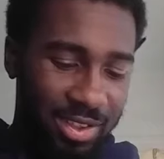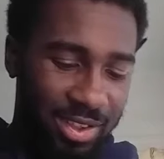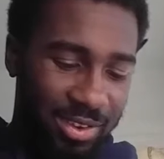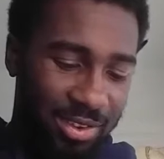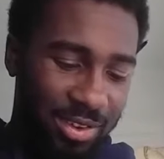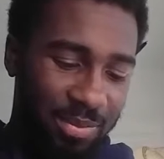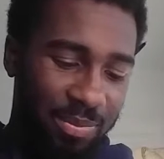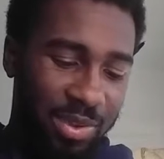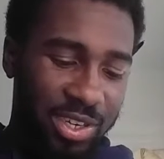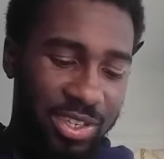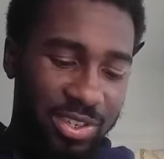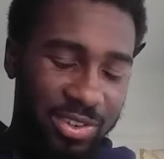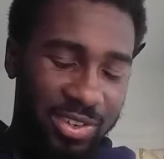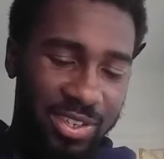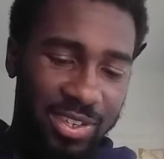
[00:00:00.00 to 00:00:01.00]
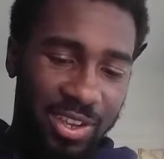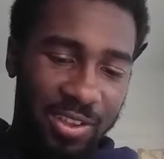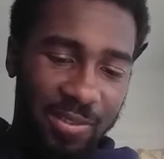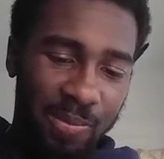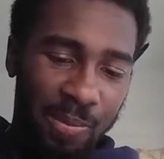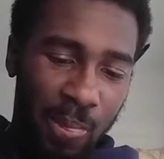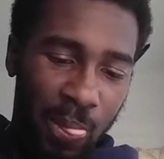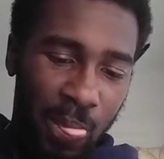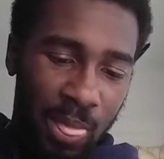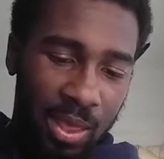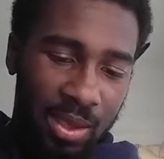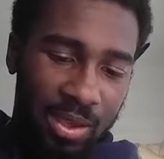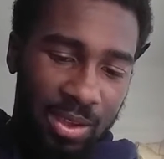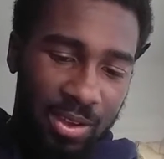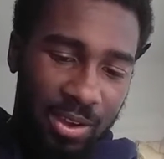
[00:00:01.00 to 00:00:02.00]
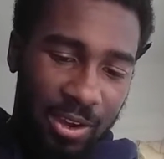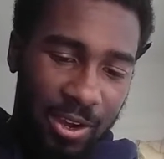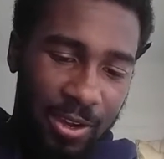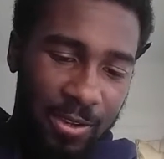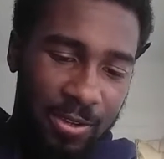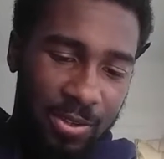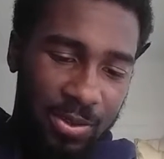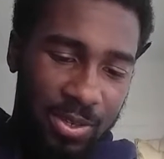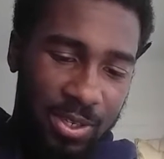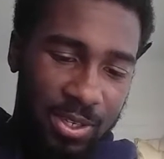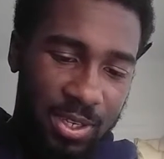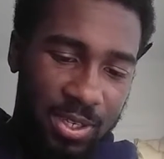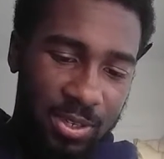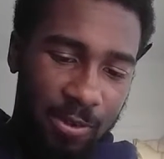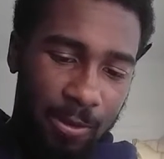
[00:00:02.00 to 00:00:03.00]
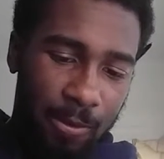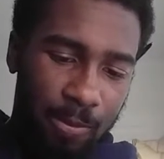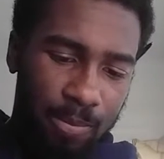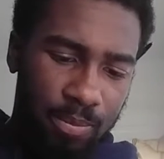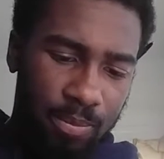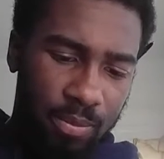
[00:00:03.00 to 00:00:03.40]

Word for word: he called the messenger of Satan. All right, so it says, um,